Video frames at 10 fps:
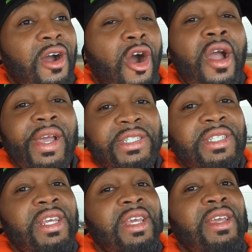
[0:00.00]

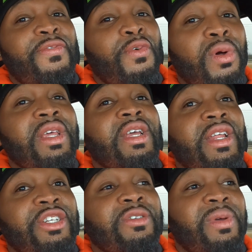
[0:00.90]
RST fully
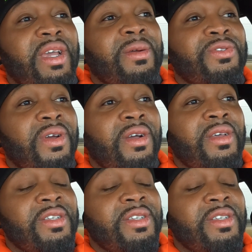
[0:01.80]
electric pickup truck.